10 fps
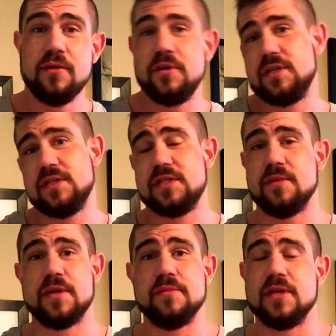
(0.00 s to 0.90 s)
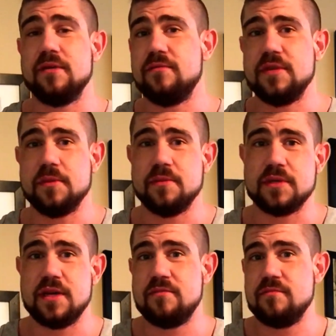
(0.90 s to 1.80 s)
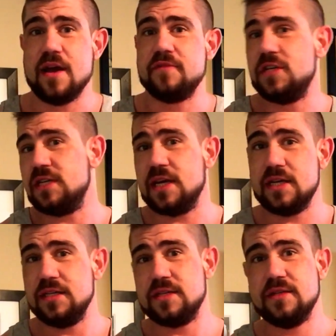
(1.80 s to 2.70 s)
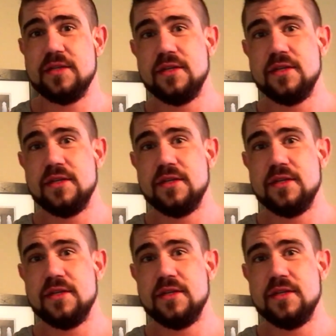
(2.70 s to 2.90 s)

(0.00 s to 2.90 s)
We sometimes I sometimes I have cheat days,